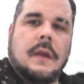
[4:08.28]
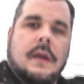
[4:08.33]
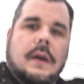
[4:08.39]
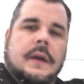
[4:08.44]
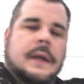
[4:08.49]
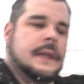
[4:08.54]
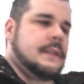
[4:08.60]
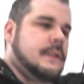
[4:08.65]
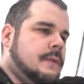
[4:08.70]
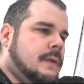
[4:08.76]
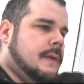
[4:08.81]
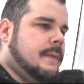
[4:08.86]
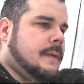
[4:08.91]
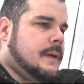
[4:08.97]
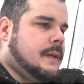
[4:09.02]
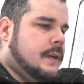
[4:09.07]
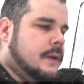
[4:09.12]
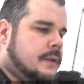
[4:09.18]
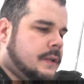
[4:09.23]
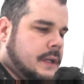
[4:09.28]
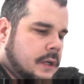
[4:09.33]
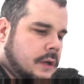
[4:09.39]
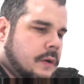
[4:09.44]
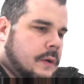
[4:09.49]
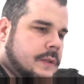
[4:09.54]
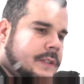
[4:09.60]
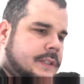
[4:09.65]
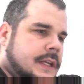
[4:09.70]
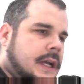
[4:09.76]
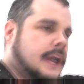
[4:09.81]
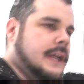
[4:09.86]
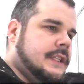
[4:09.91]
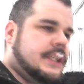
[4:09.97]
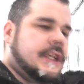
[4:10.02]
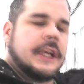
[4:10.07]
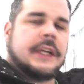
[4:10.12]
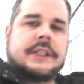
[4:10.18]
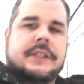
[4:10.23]
Okay, so what I'm going to do is I'm going to go
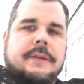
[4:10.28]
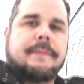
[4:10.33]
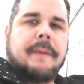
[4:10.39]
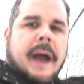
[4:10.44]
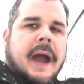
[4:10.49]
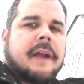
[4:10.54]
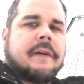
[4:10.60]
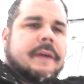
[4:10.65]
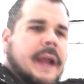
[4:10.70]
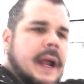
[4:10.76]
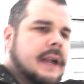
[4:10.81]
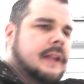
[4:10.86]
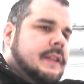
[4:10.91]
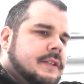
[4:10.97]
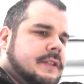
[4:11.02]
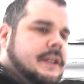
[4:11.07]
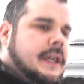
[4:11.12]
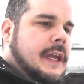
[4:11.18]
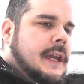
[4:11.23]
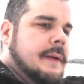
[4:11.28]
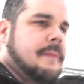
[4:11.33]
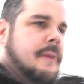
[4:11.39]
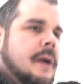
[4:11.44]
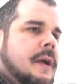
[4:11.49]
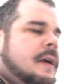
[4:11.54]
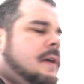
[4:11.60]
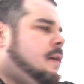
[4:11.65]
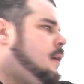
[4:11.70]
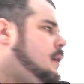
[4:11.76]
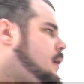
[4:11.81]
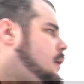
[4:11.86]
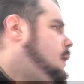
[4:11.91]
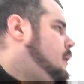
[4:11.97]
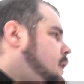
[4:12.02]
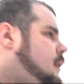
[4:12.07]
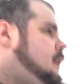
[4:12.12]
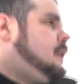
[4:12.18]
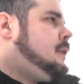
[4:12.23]
inside, change the battery out of this camera,
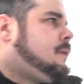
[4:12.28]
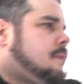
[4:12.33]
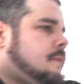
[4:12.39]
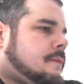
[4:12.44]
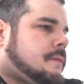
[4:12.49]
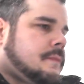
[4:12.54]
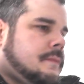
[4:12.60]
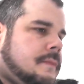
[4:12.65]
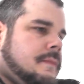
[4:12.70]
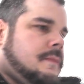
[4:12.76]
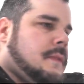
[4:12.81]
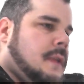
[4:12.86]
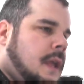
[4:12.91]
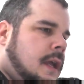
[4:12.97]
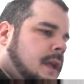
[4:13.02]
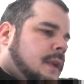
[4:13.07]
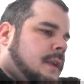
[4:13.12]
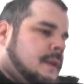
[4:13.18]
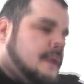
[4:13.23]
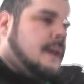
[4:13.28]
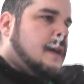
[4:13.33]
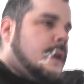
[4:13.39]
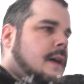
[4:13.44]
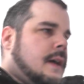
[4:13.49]
and